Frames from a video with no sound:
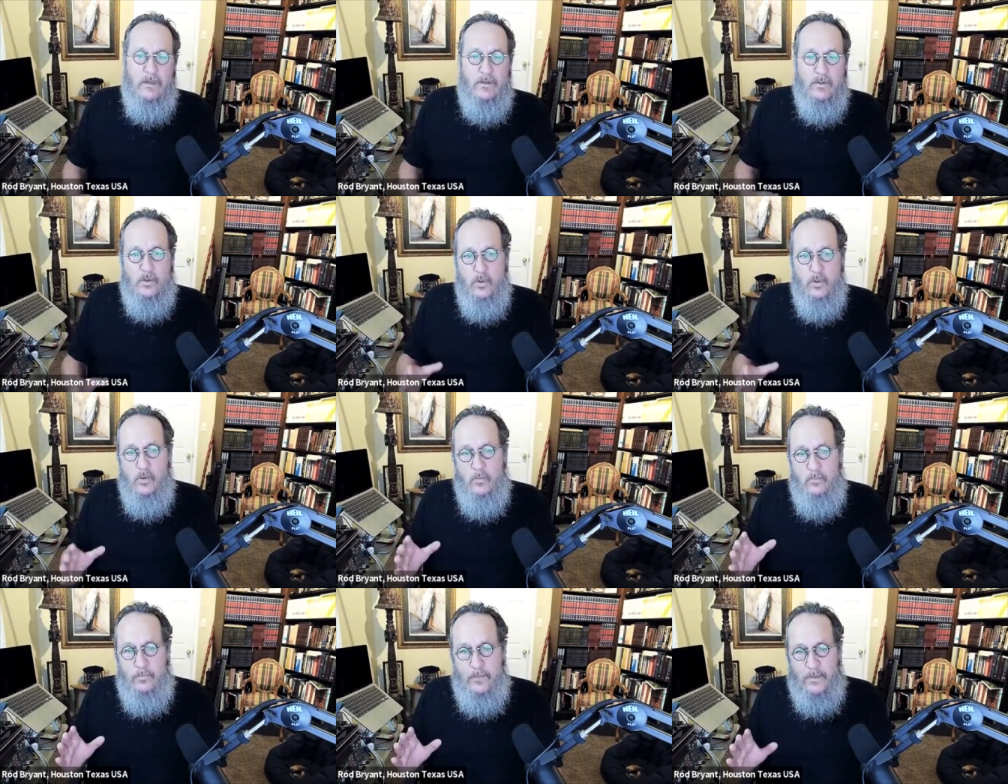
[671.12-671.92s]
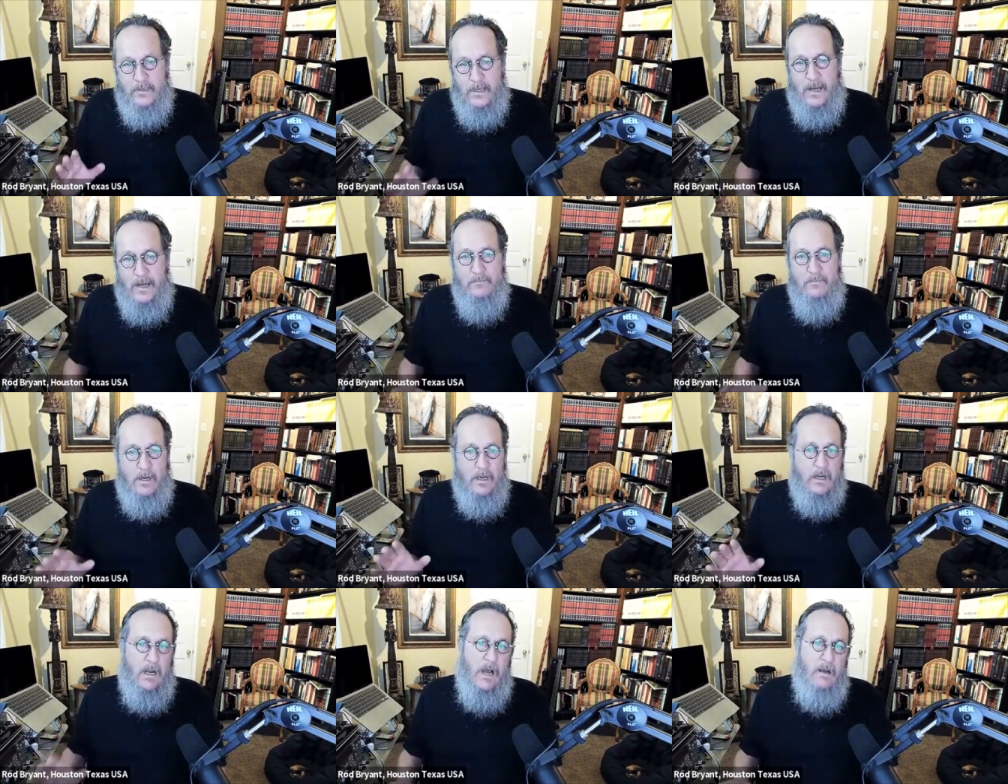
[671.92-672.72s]
to Paddan
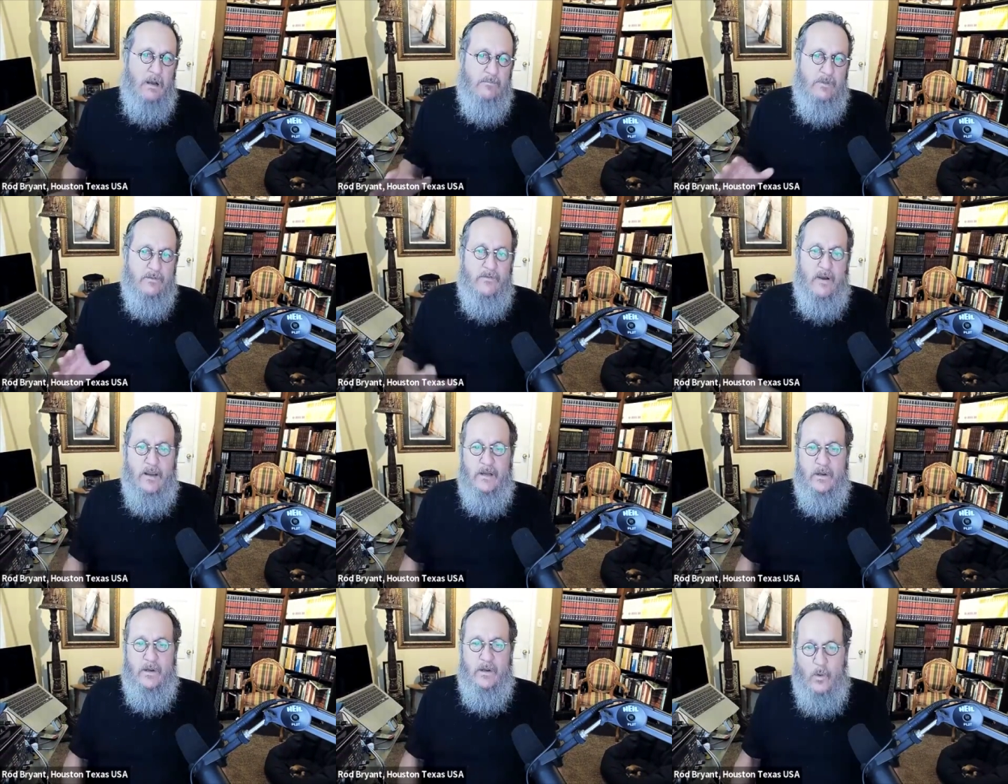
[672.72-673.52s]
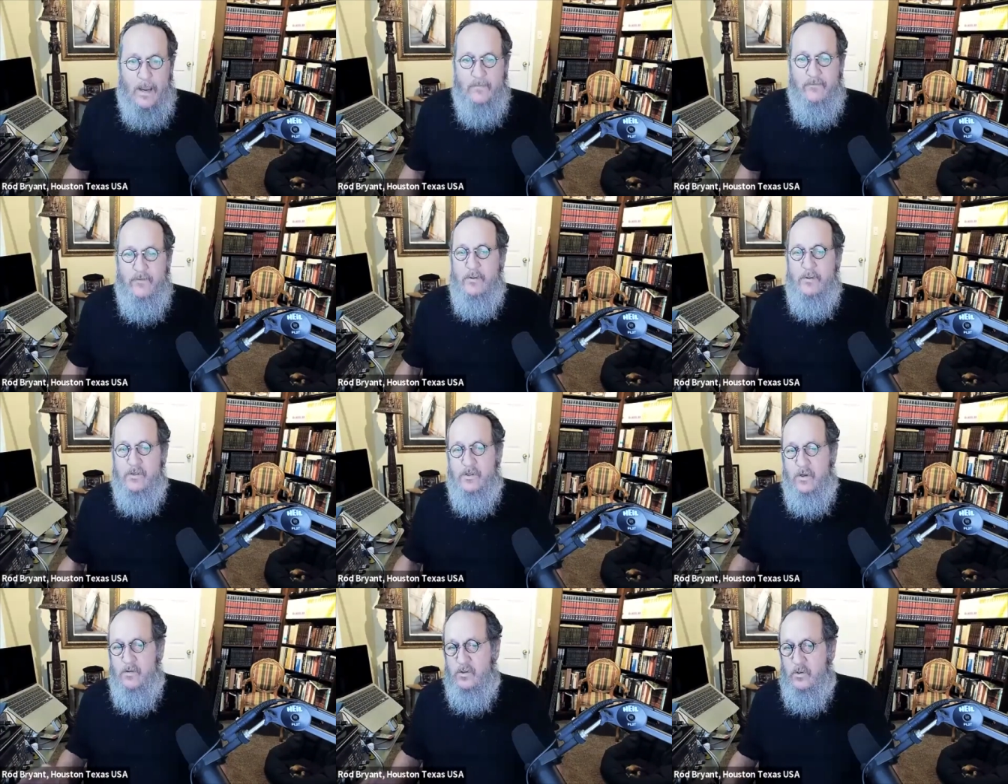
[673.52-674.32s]
Aram to find a wife and
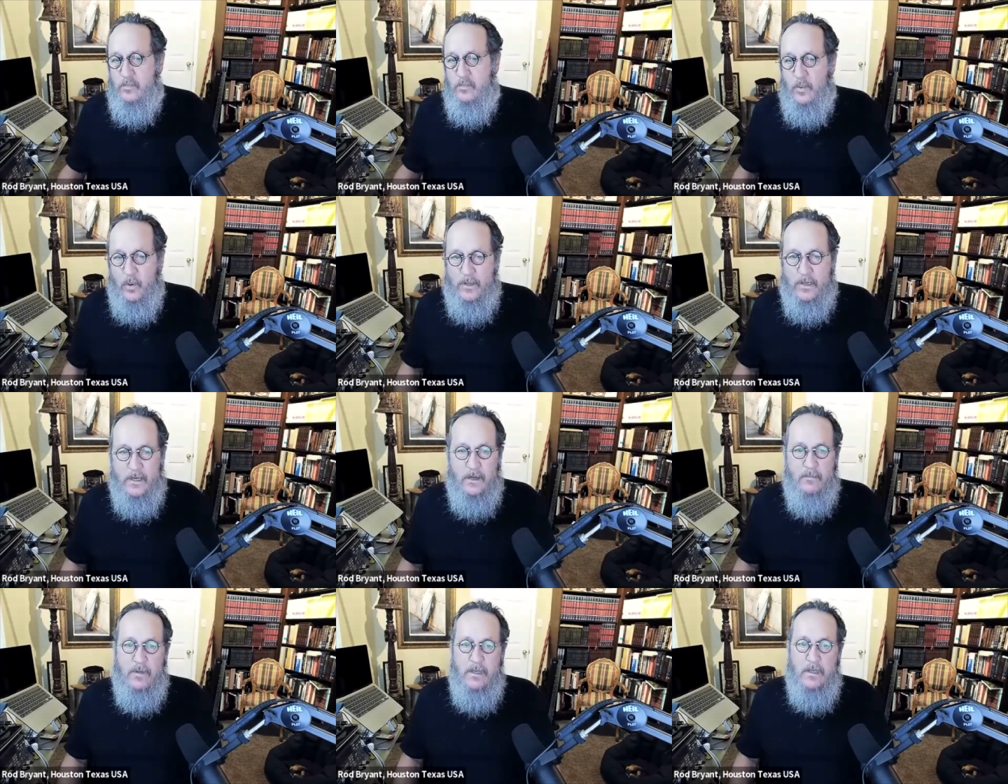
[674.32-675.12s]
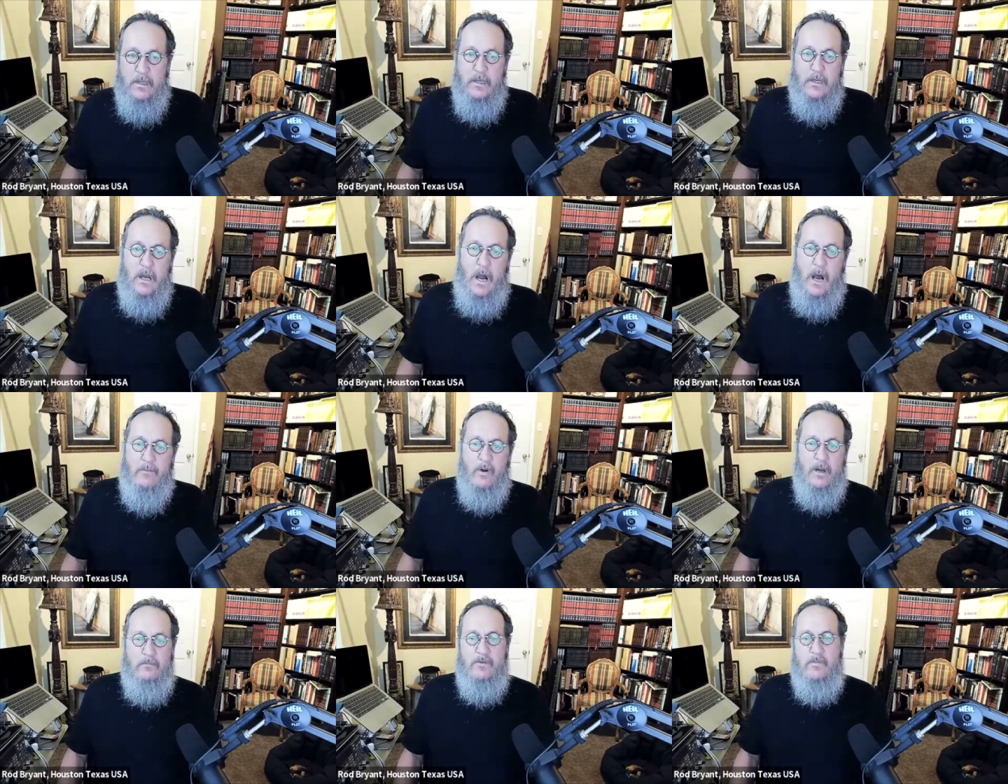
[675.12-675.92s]
bestows upon him
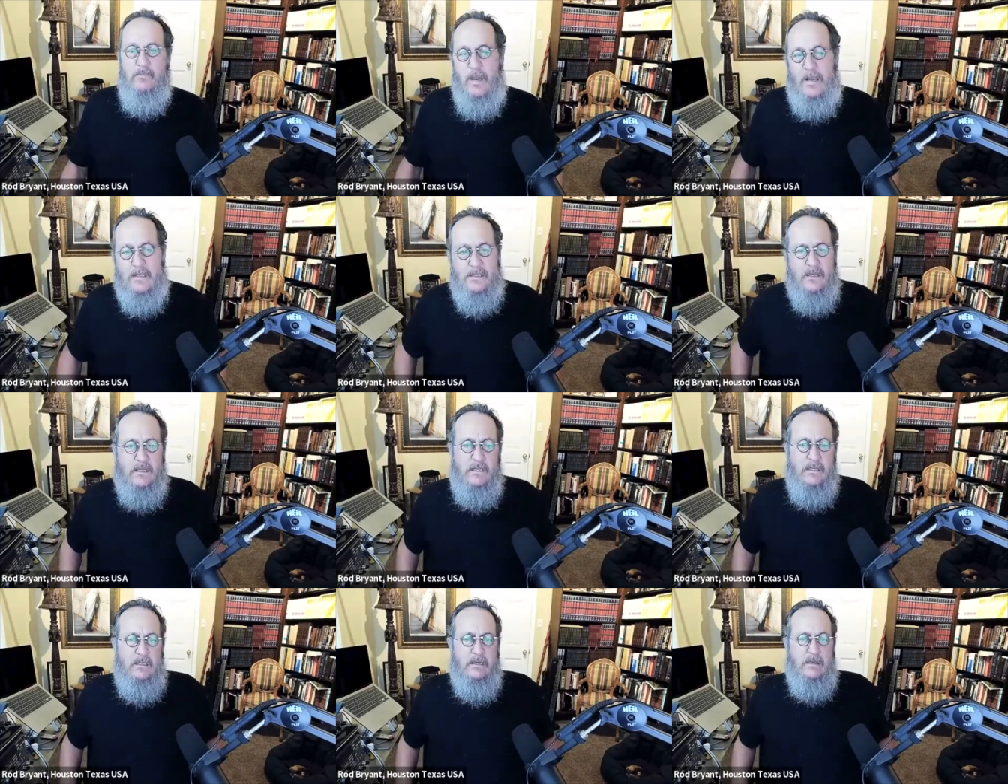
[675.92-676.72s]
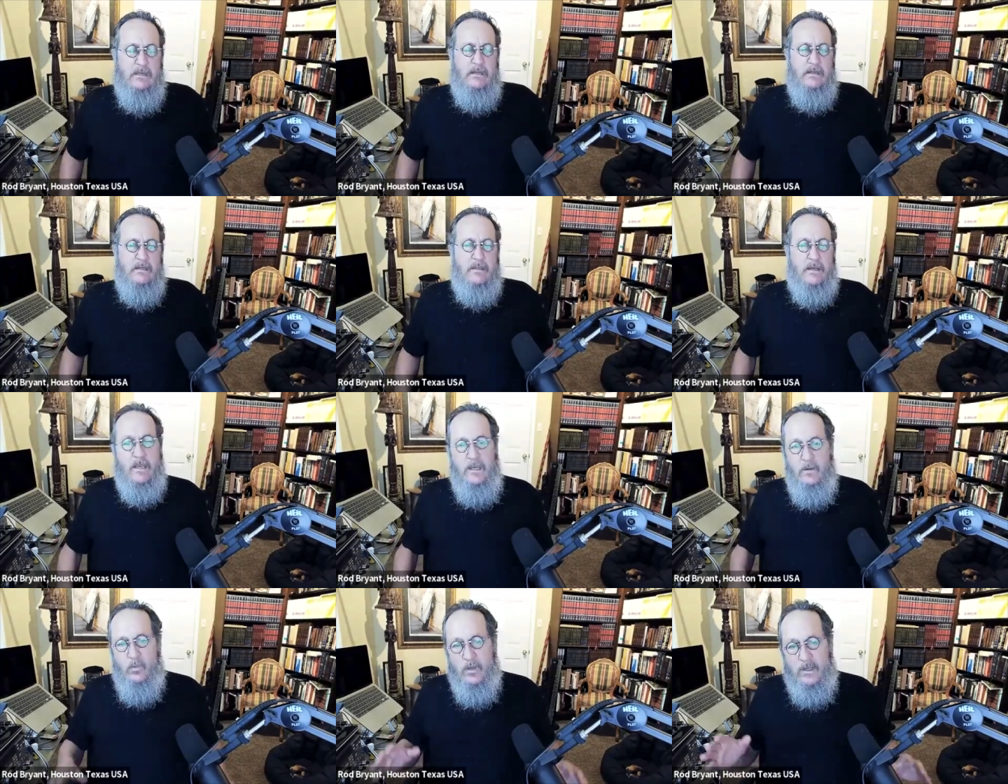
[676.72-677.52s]
Abraham's blessing that
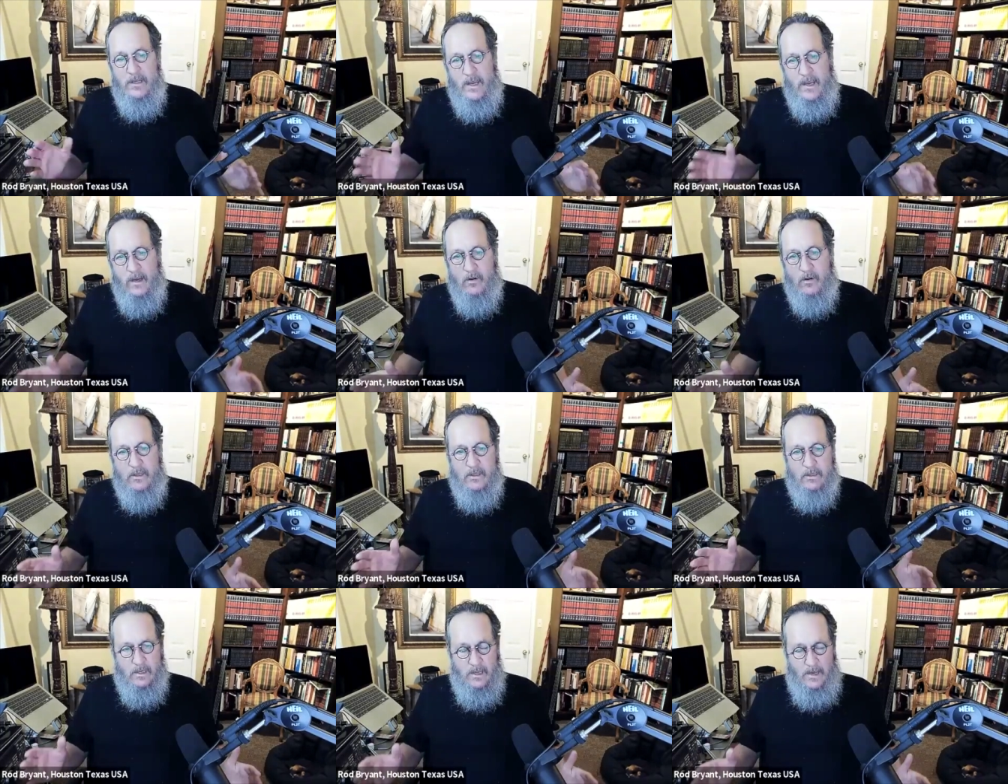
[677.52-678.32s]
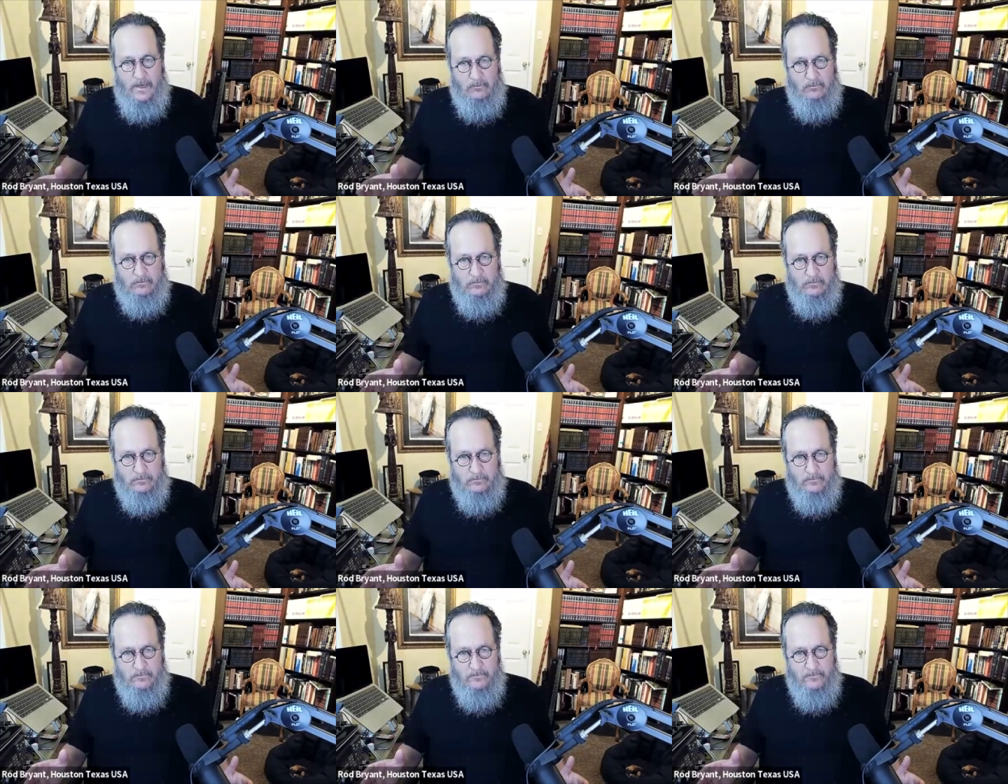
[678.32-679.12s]
he will inherit the land.
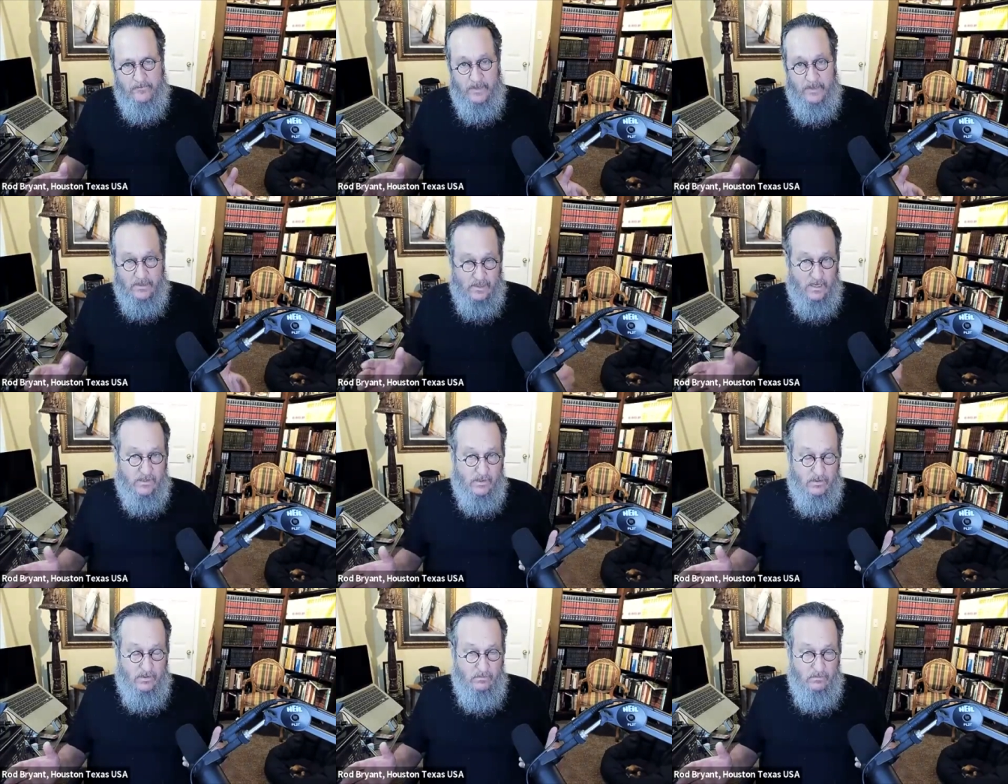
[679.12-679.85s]
It says,